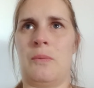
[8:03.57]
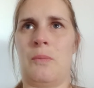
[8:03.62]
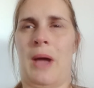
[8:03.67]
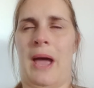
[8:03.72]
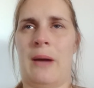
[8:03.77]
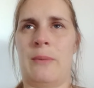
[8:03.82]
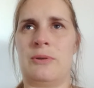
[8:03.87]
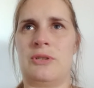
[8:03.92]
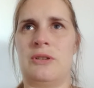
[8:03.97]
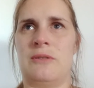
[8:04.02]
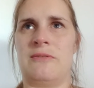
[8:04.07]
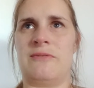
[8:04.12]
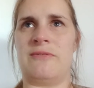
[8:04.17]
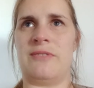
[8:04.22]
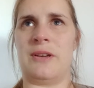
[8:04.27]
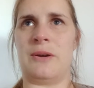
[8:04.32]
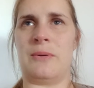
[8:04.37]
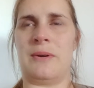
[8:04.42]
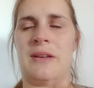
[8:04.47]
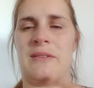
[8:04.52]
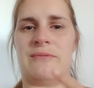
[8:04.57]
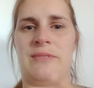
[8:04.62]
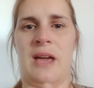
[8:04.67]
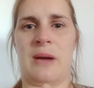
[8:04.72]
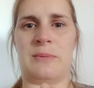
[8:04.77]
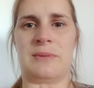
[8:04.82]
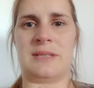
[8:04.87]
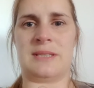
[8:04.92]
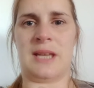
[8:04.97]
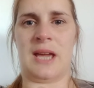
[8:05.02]
how would you feel if
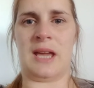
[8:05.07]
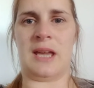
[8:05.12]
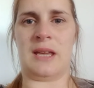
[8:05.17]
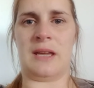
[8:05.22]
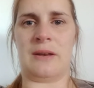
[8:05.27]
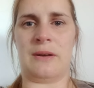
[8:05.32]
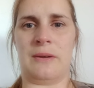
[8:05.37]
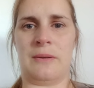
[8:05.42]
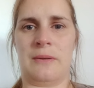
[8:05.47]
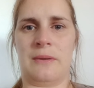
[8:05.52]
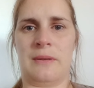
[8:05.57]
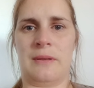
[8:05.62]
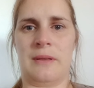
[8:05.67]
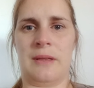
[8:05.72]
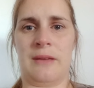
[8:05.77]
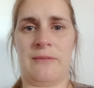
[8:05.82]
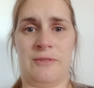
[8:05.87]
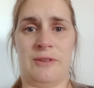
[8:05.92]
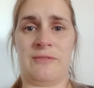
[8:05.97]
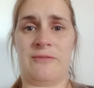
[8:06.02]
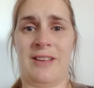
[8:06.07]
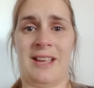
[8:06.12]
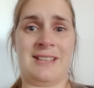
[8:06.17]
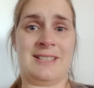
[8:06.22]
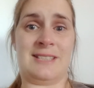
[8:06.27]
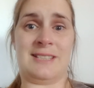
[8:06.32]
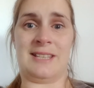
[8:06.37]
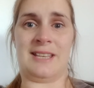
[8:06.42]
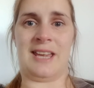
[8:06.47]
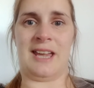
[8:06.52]
that was taken, if you
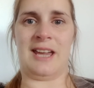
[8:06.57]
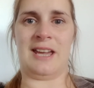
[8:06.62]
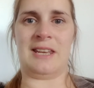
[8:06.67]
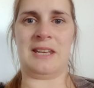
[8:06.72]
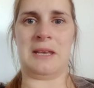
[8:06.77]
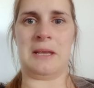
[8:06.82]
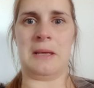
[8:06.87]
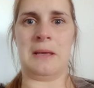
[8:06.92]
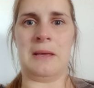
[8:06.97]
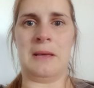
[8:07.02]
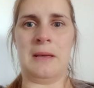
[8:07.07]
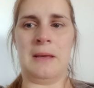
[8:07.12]
fainted again?